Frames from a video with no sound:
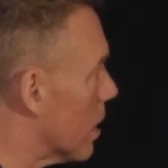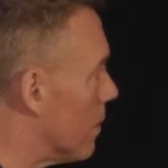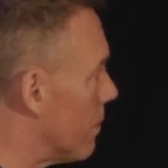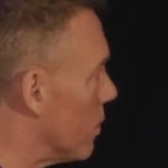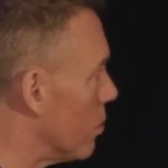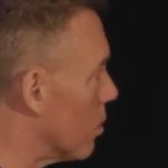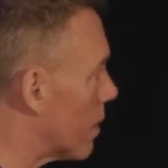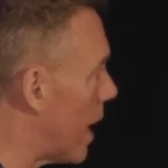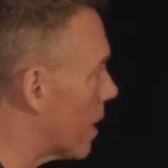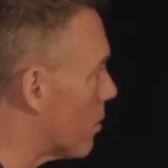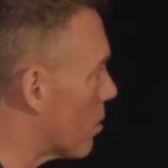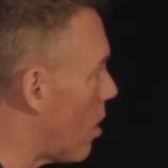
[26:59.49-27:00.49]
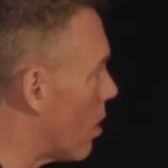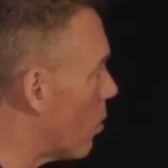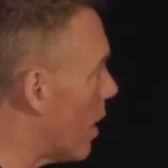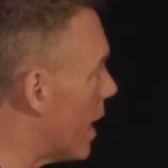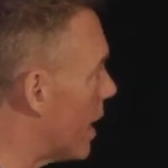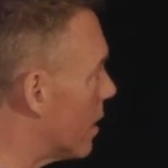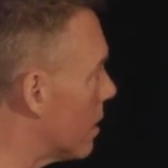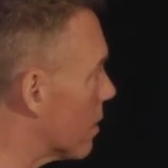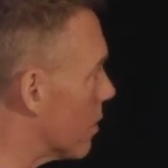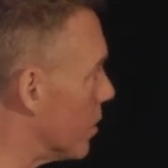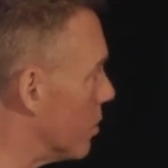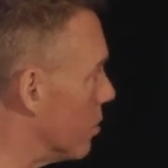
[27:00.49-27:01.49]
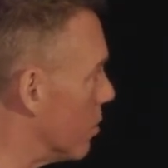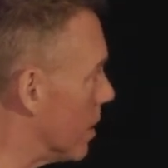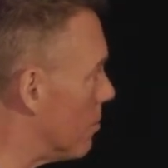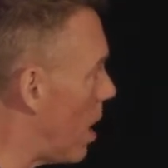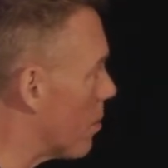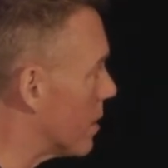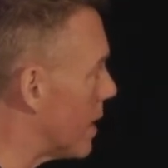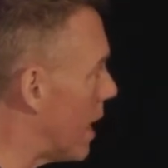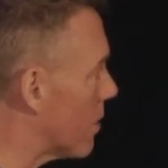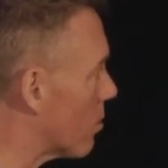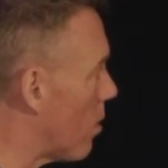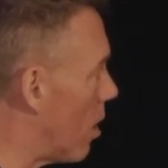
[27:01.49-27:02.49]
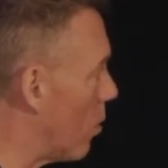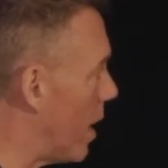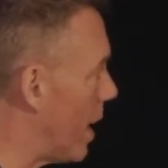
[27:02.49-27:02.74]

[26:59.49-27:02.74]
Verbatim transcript: if you look at them the wrong way, or you look at mom or dad the wrong